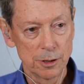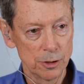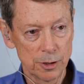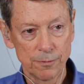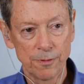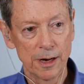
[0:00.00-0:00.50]

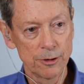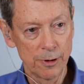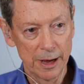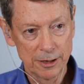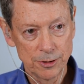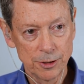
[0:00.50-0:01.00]
You can find
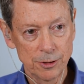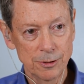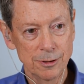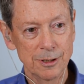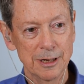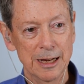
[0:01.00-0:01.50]

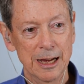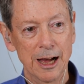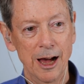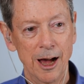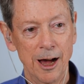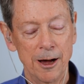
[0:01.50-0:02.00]
gratitude.
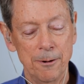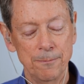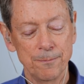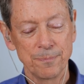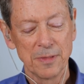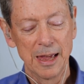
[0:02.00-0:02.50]
Um,